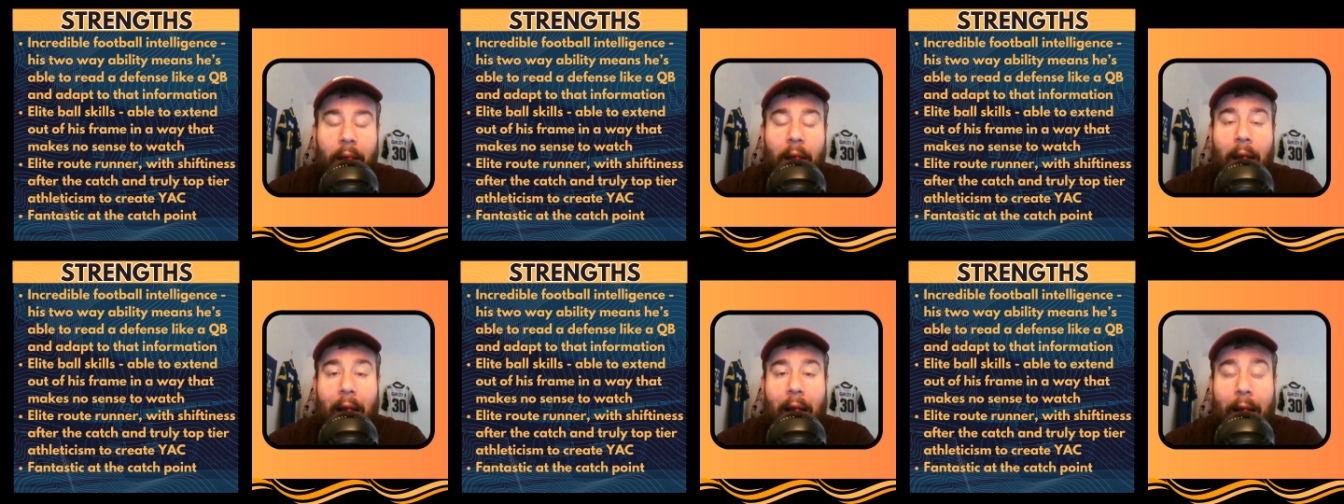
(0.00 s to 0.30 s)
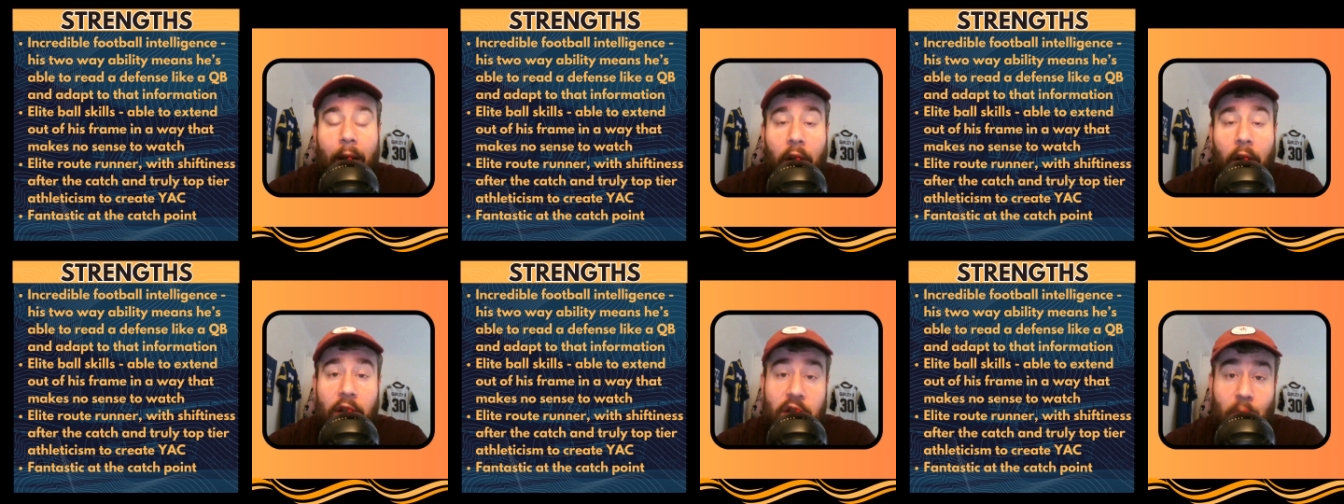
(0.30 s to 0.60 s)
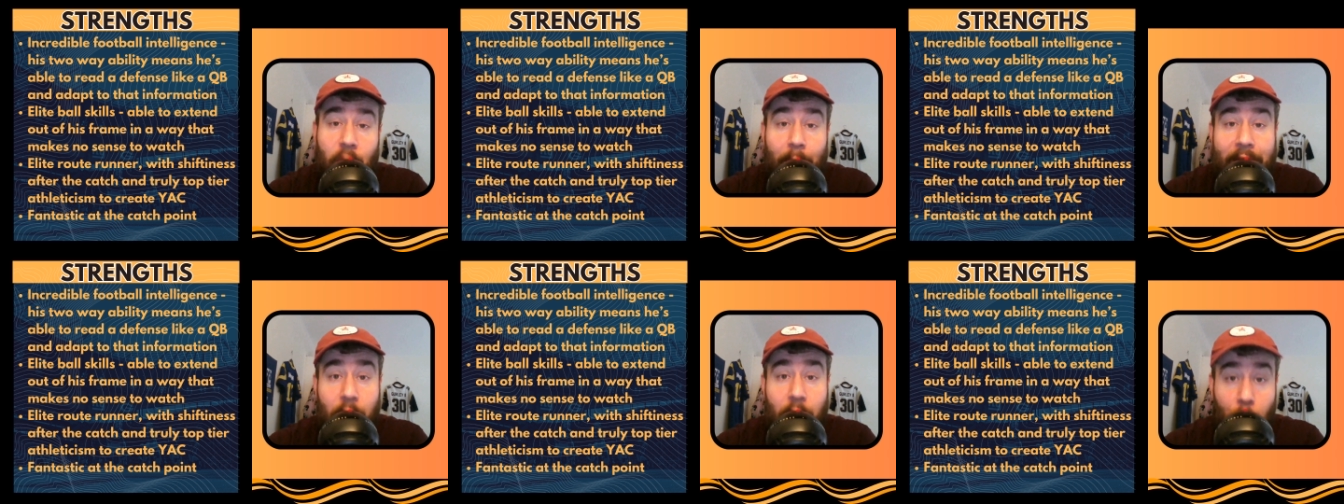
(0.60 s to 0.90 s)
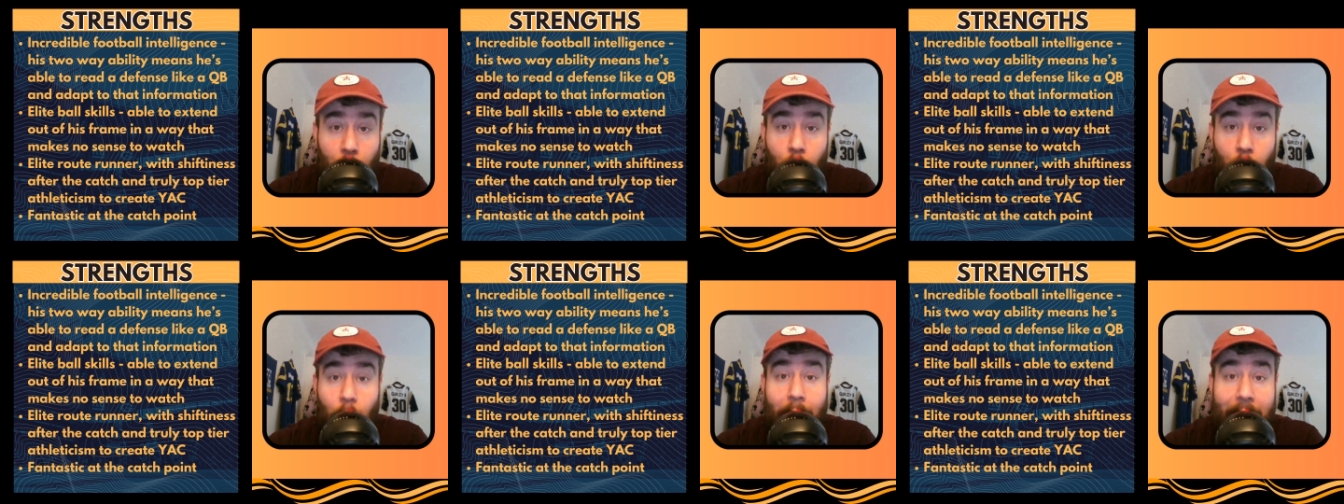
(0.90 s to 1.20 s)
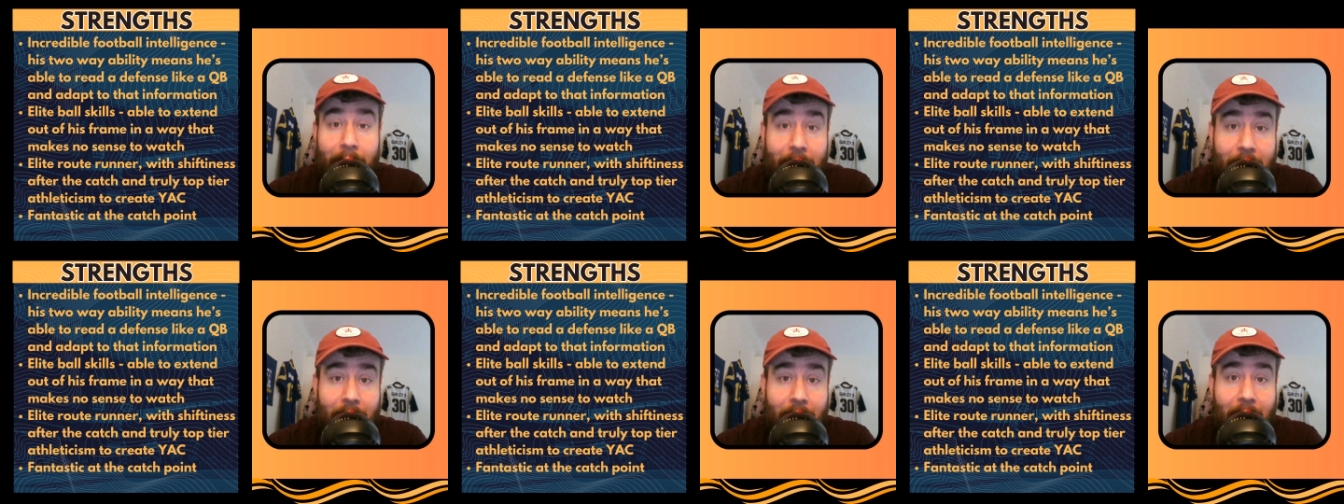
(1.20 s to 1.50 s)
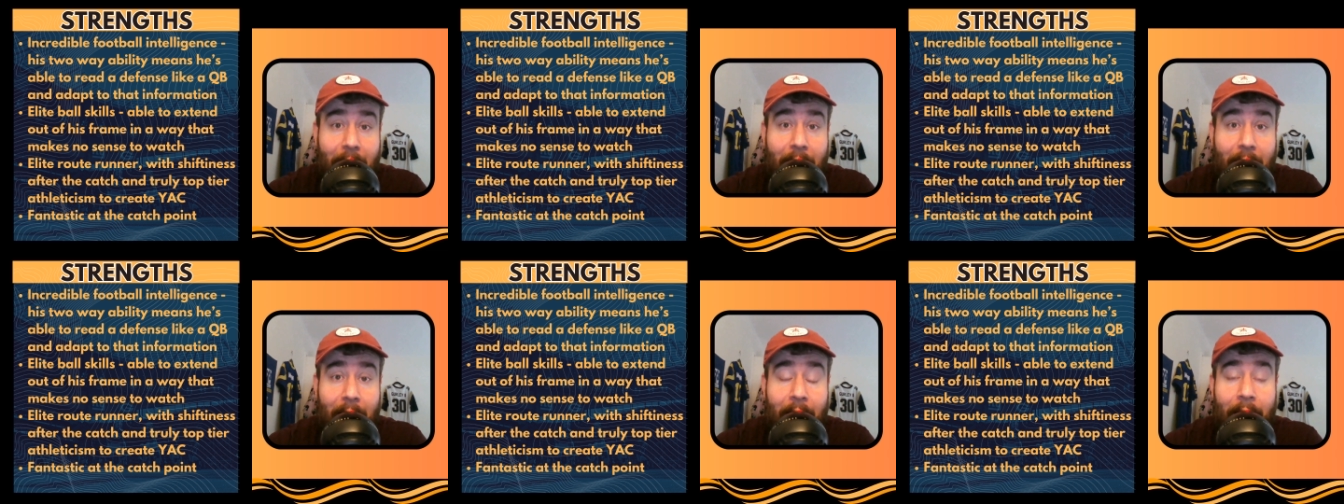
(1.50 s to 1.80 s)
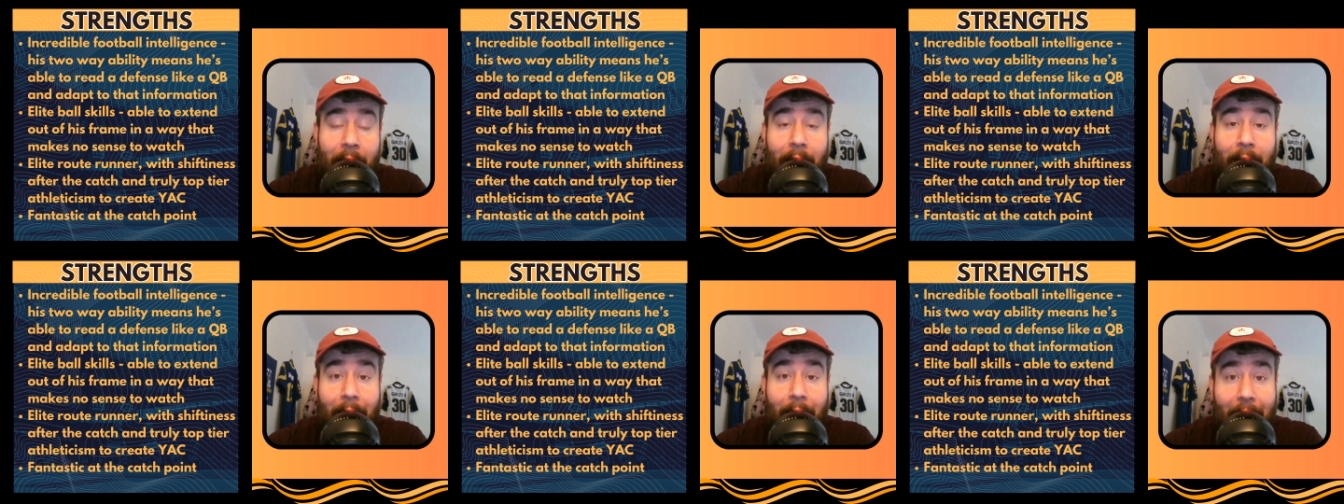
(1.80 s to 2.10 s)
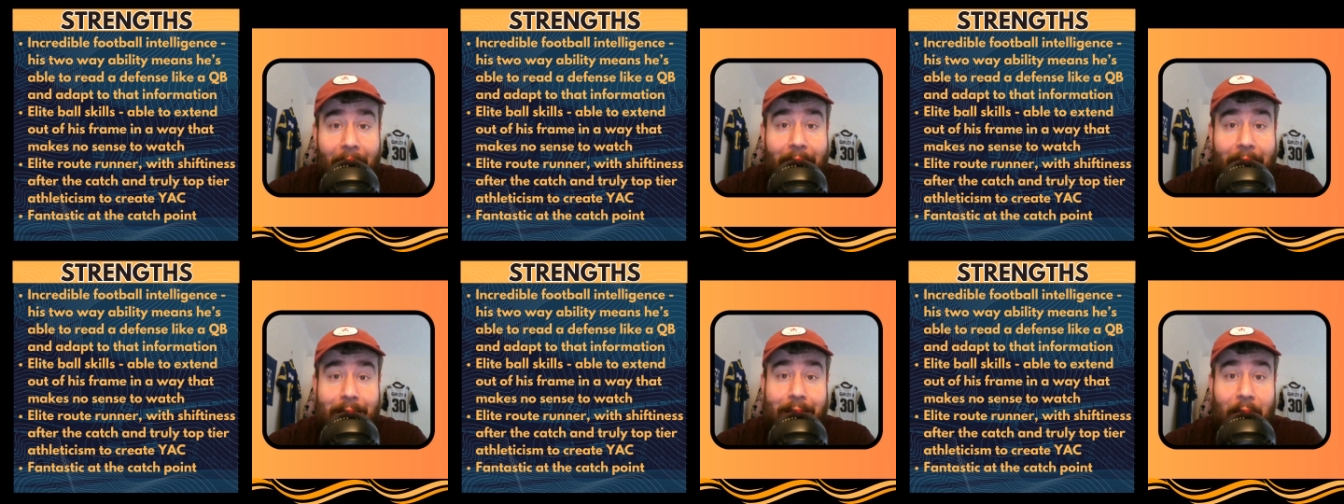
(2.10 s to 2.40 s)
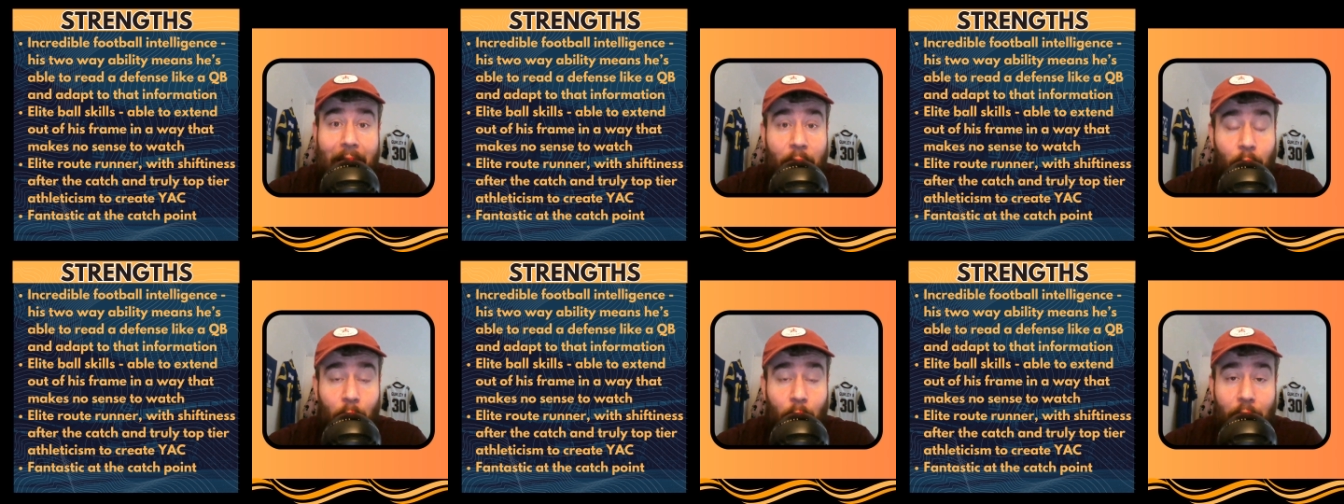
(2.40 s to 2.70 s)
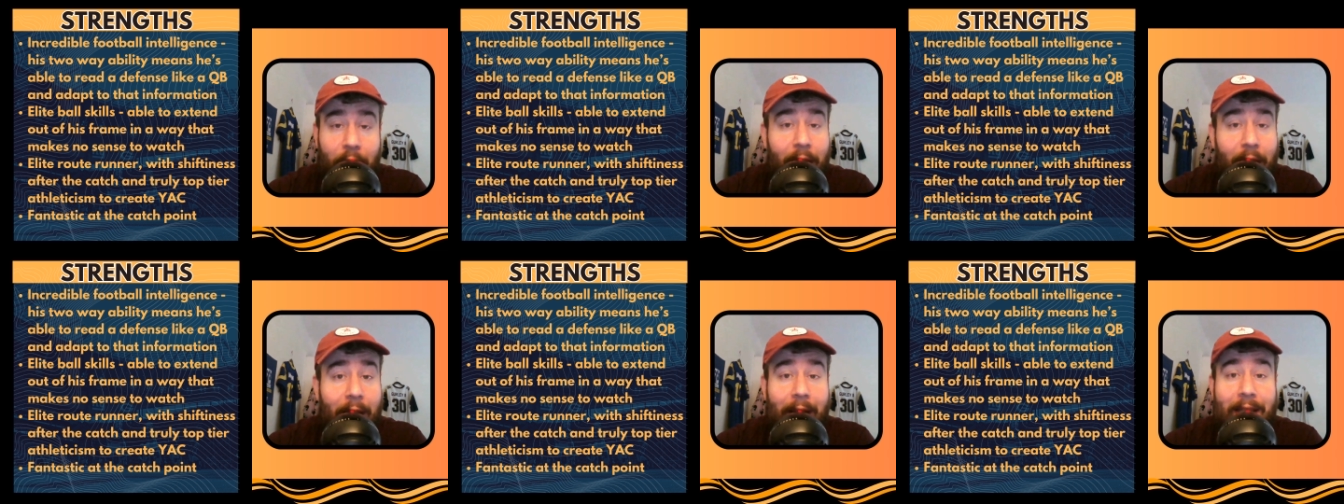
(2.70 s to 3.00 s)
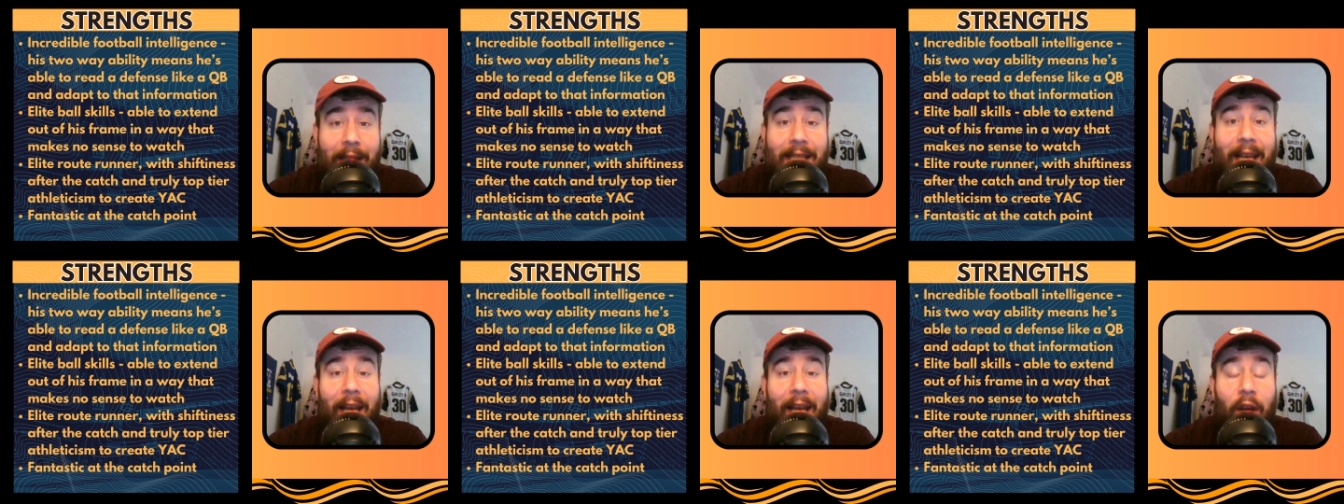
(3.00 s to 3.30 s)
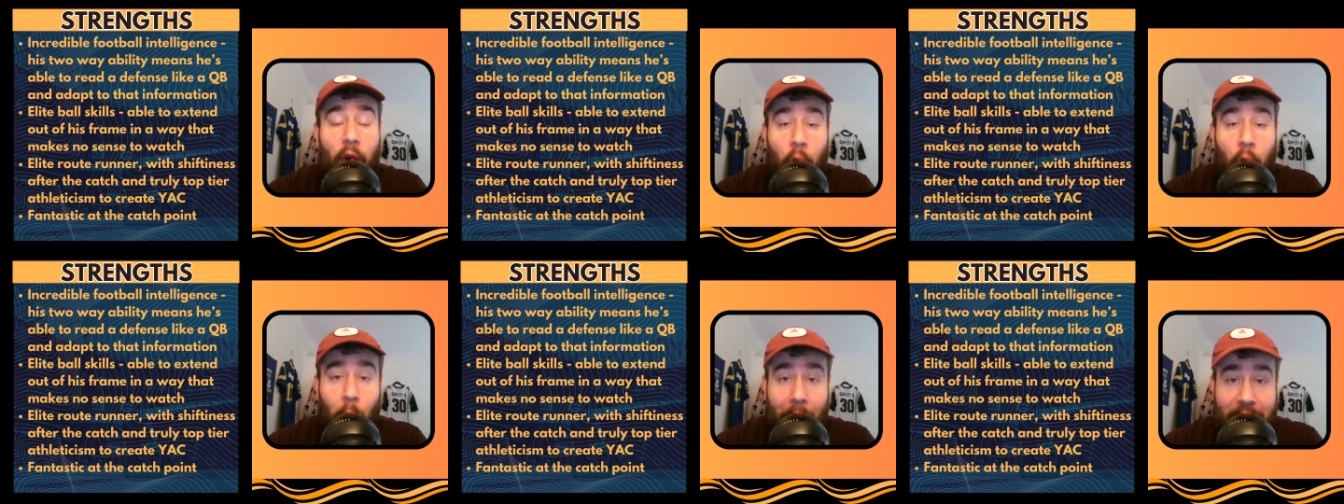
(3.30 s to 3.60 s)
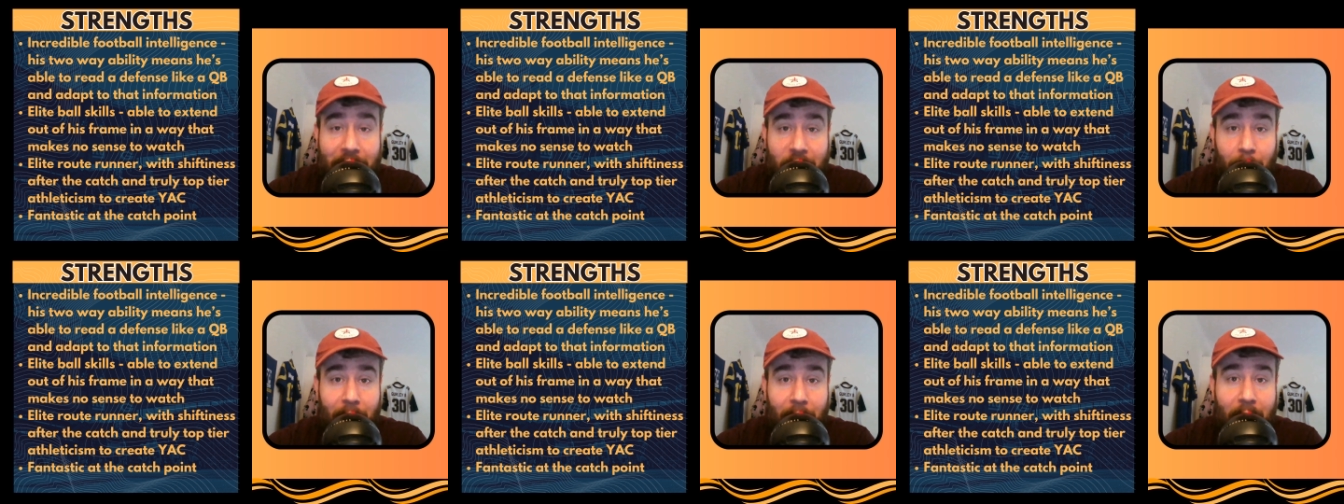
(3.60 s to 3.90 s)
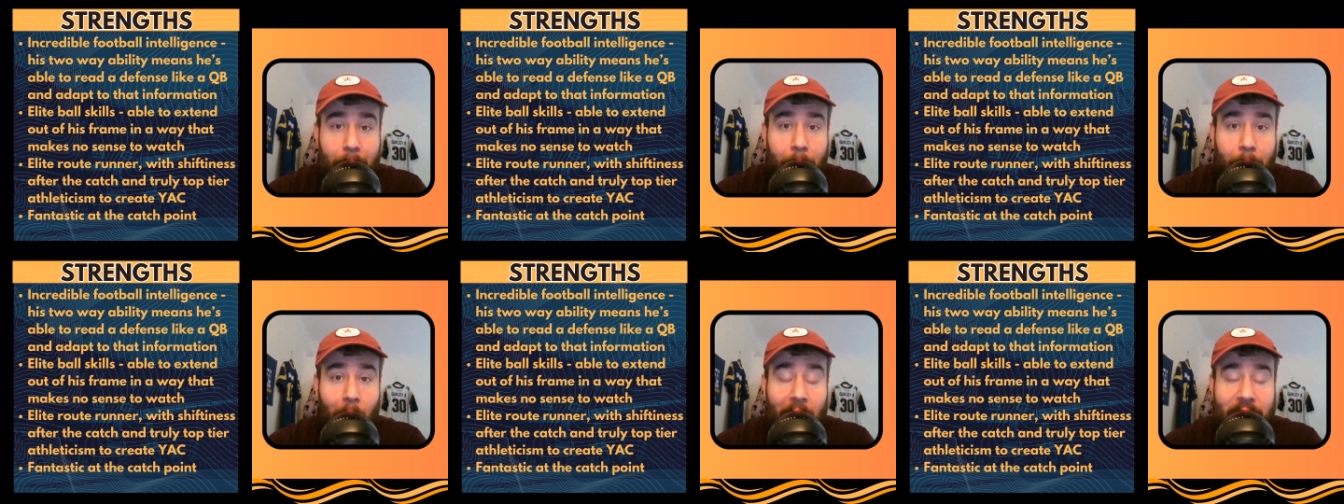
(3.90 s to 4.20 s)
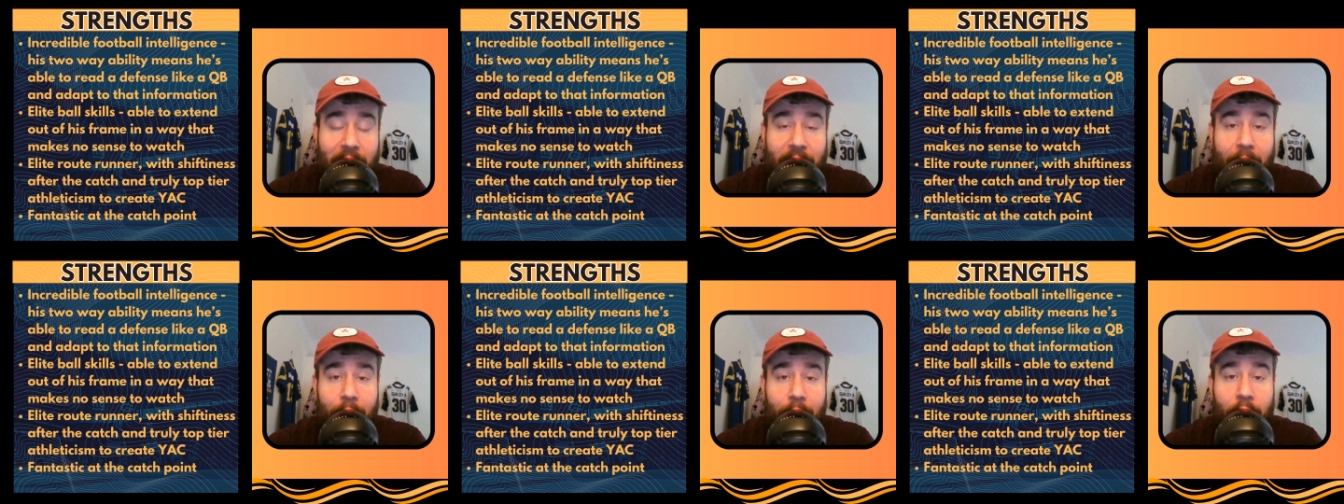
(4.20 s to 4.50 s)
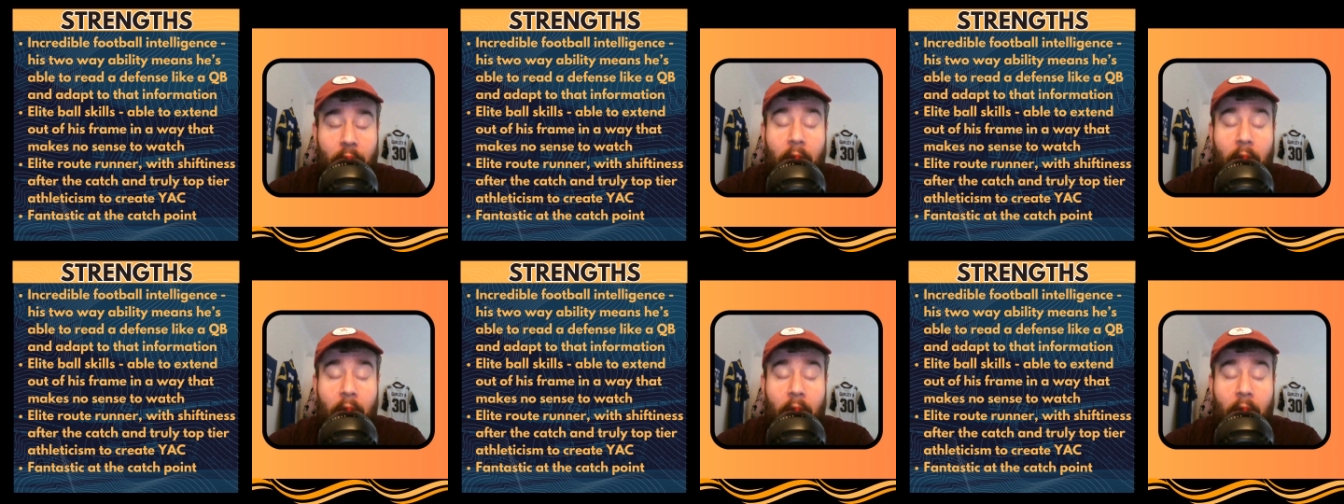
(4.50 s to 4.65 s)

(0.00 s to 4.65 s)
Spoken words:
And Hunter is already there as a rookie. It's incredibly impressive.